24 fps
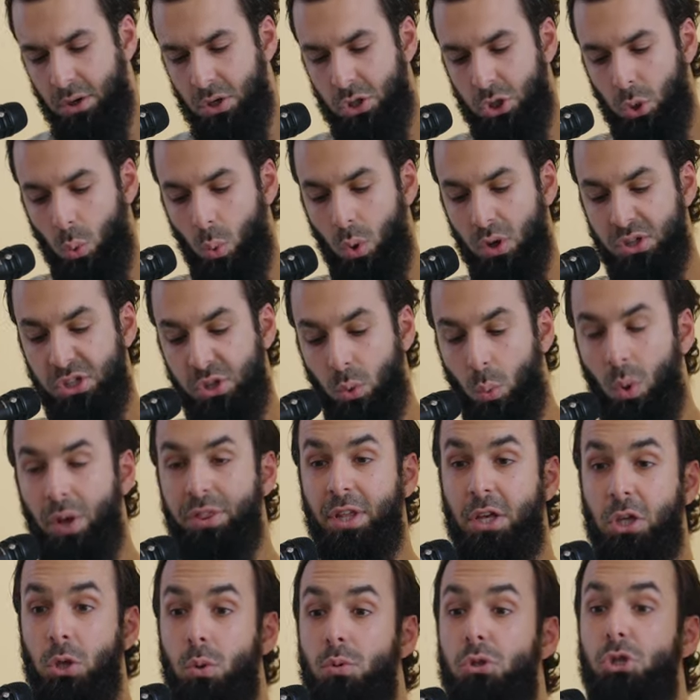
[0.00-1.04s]
towards the one
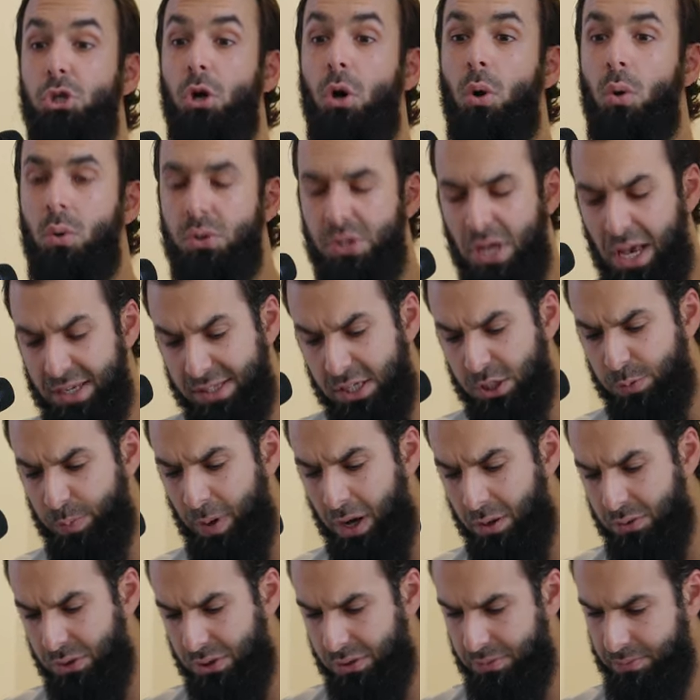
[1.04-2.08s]
that you chose as a
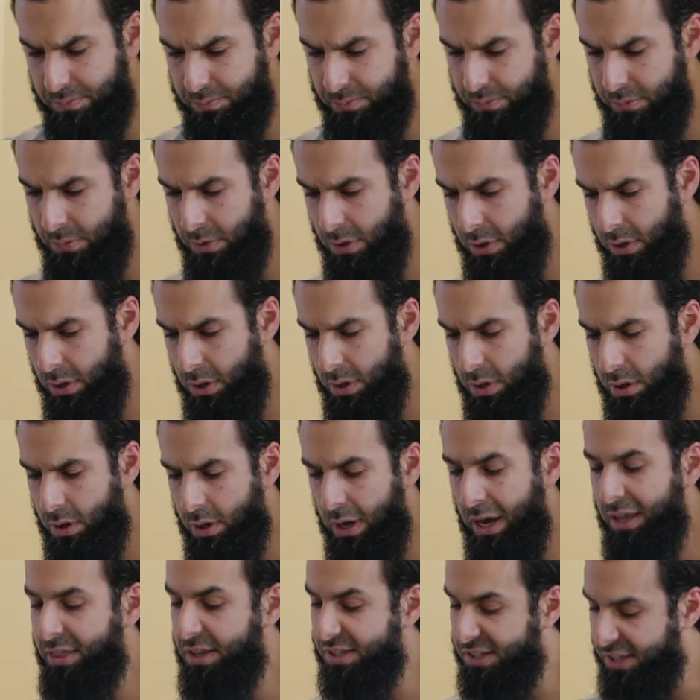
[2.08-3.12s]
spouse
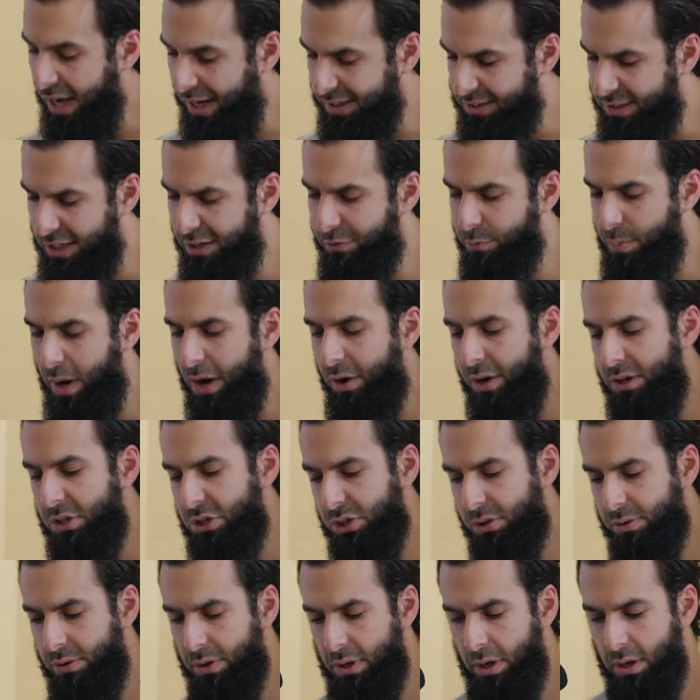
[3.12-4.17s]
in the sanctity of
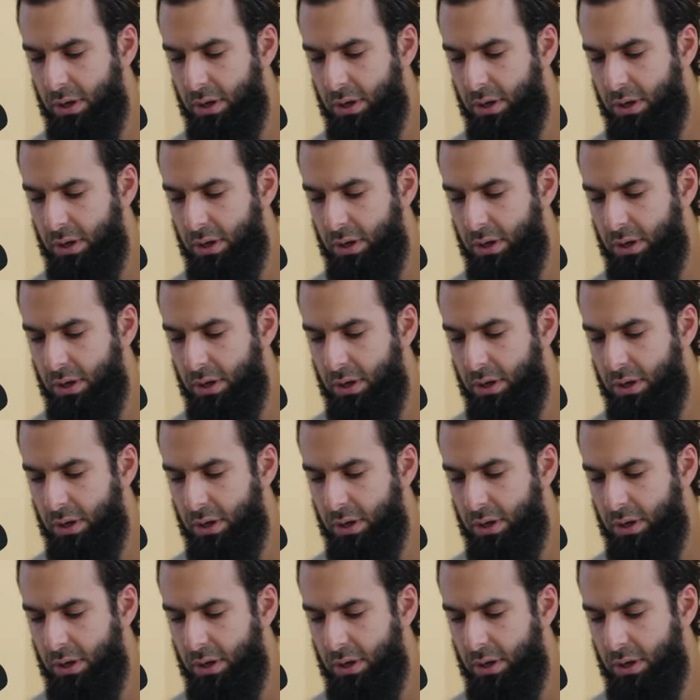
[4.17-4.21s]
marriage.